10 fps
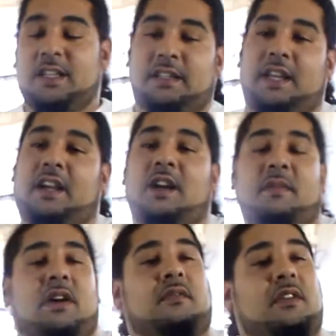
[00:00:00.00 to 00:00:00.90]
They come
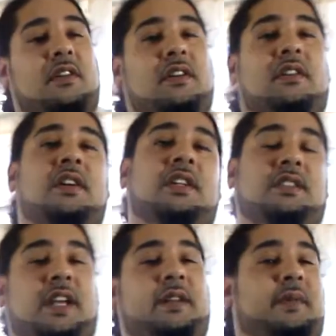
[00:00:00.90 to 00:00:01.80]
out wrong.
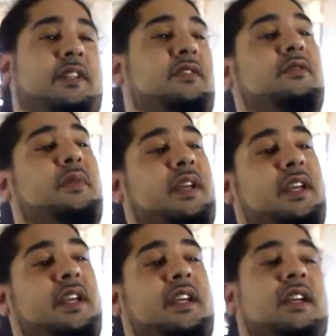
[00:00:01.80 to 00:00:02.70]
They be too
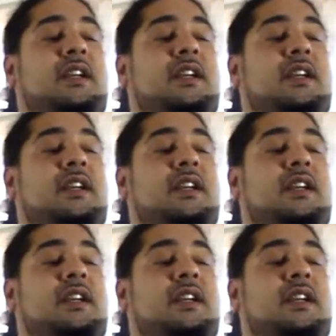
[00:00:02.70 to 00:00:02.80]
big.